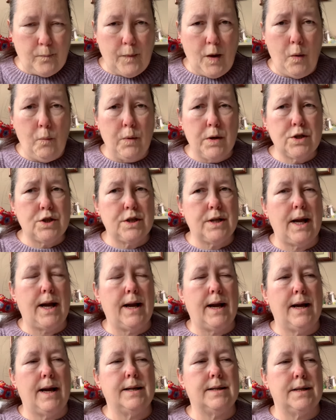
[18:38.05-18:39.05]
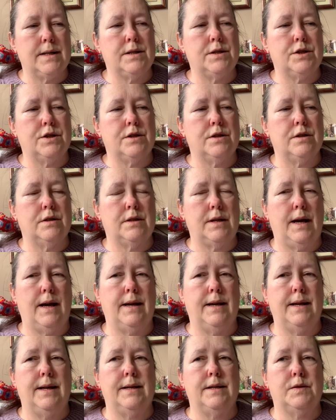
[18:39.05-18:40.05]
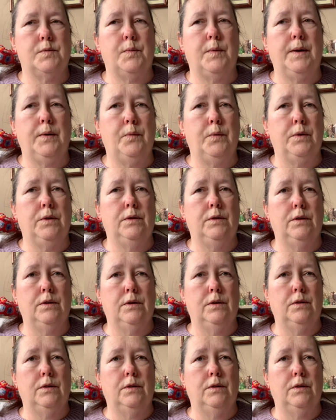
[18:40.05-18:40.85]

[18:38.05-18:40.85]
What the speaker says: what Jeanette and I tend to do then is we will